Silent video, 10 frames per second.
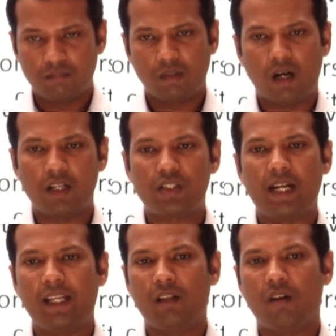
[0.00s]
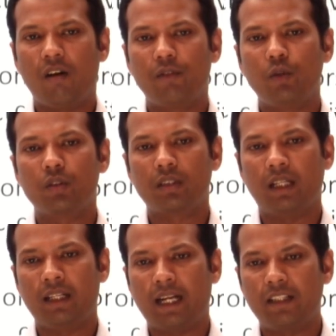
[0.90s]
understanding of those
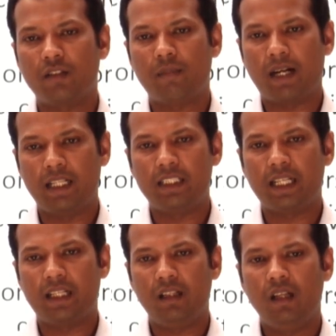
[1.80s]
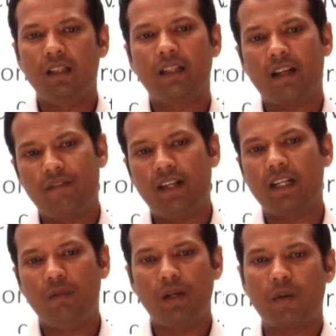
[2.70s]
kinds of marketing channel, then
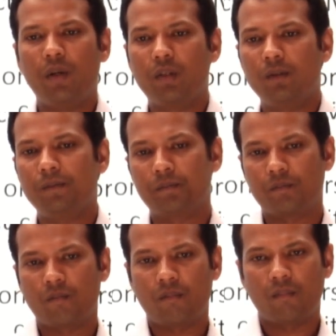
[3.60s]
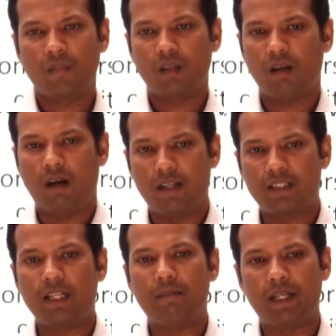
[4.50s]
definitely we are going to
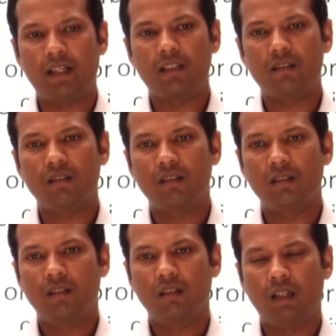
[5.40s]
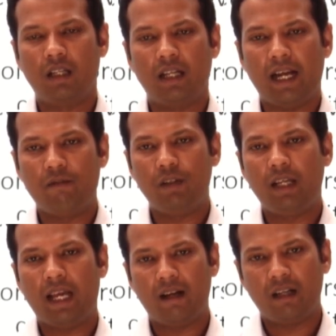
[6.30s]
understand better,
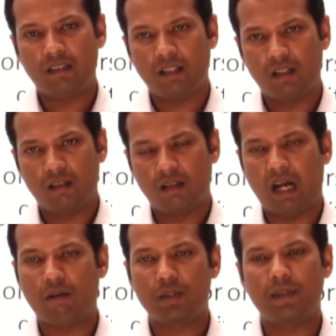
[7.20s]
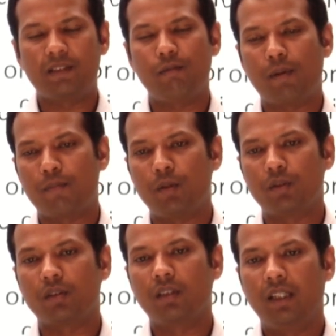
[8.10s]
and our specific
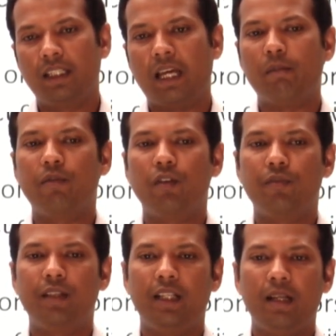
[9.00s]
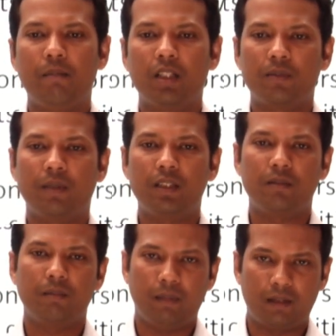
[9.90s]
purpose can be fulfilled in a much
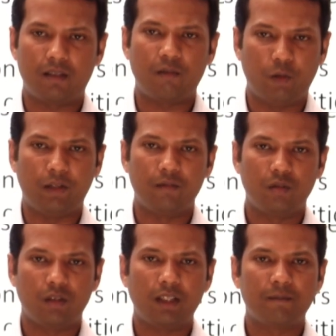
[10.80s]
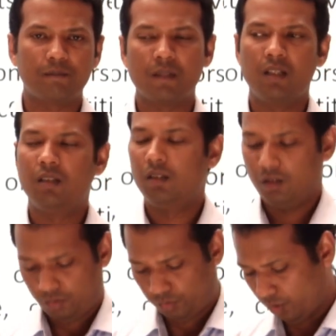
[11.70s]
better way. Okay,
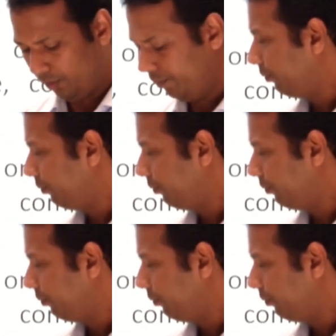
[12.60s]
so